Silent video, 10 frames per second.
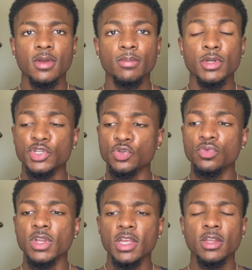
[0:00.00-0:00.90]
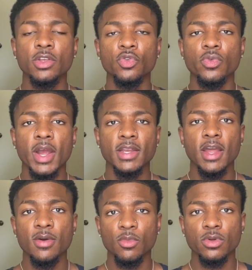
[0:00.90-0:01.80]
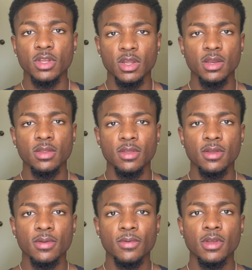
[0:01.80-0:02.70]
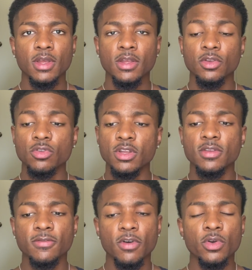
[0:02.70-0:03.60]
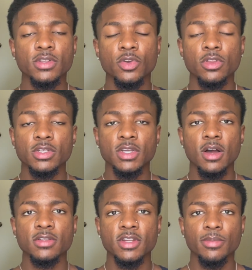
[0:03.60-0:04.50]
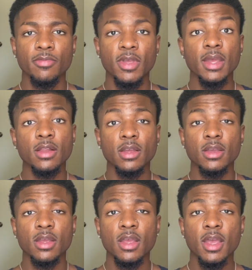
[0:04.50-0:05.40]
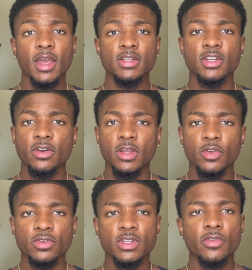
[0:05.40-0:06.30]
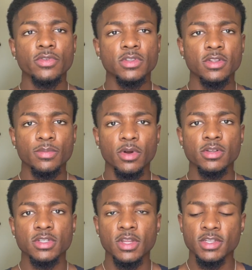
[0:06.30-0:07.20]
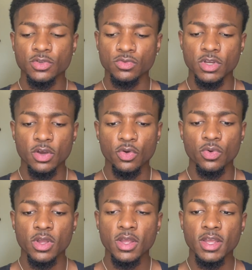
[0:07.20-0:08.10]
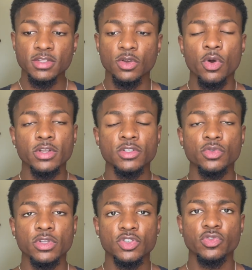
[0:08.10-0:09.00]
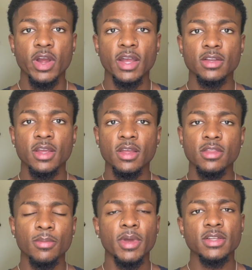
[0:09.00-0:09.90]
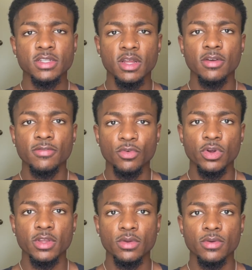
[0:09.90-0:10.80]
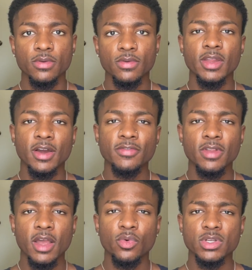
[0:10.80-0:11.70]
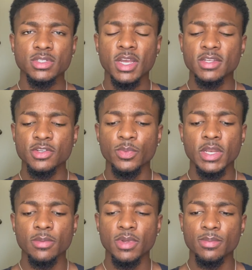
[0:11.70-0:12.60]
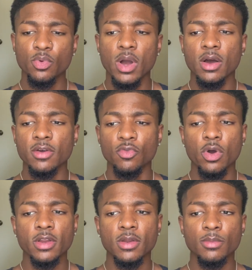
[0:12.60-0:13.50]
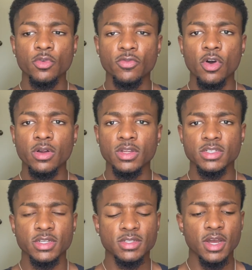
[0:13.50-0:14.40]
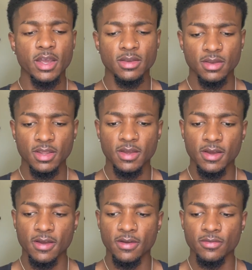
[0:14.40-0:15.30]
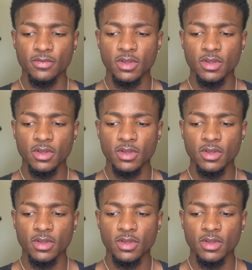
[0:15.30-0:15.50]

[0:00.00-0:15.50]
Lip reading: But you need you right now more than anything. You need to focus on this concept of healing and turning yourself into the person that you know is going to attract the best love for you. And I feel like what psychs so many people out of wanting to move on is just the idea of,